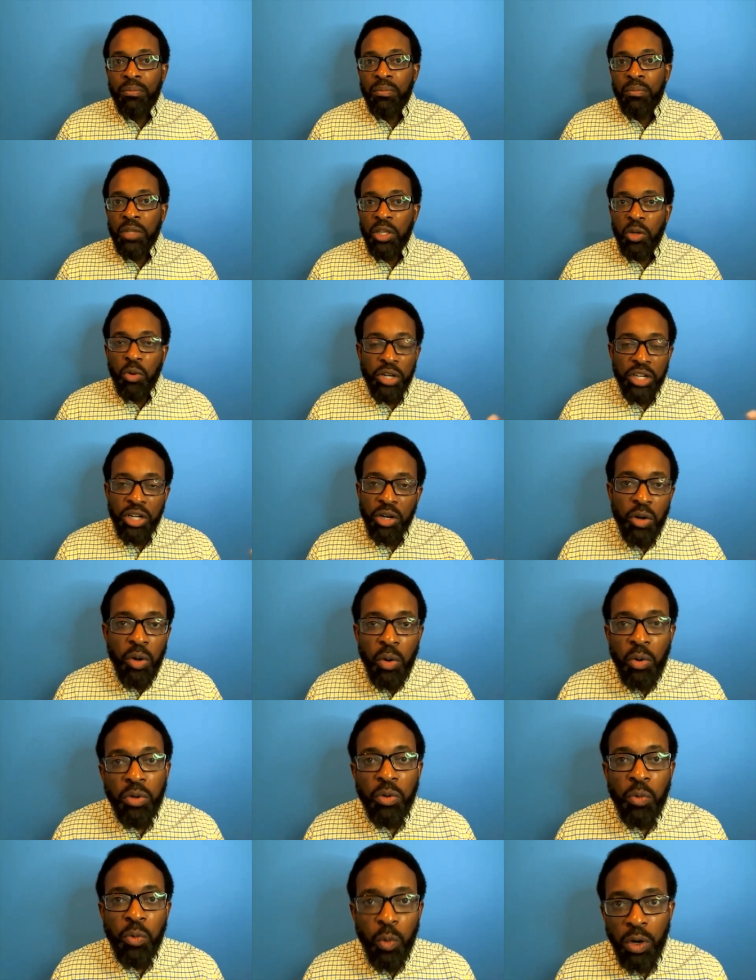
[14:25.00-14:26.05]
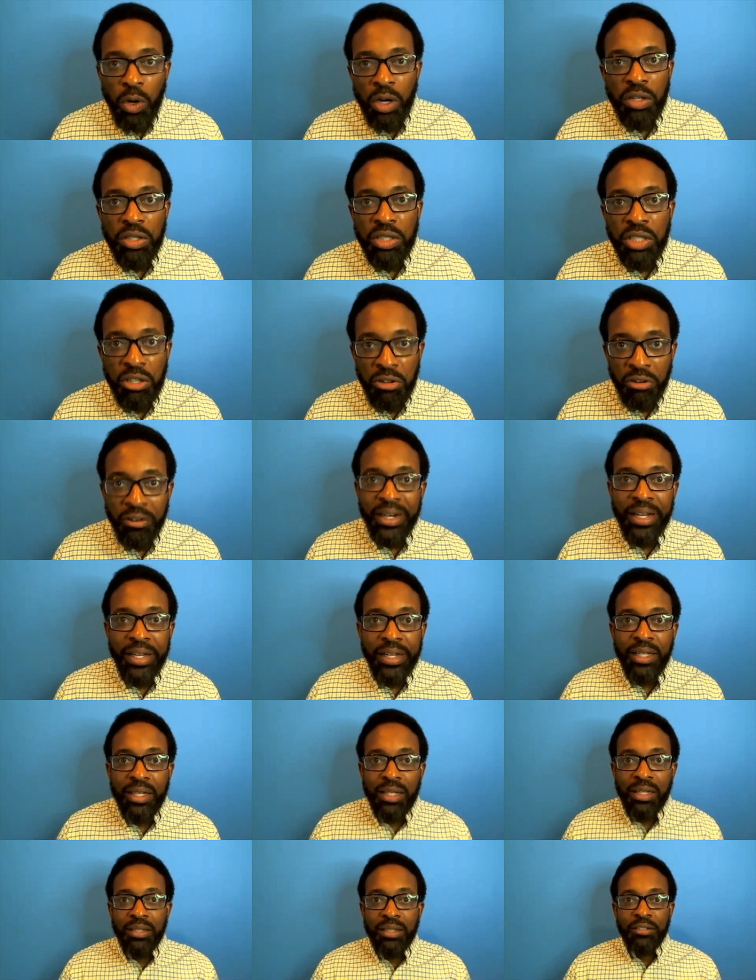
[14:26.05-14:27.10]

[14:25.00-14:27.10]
you are your own worst critic.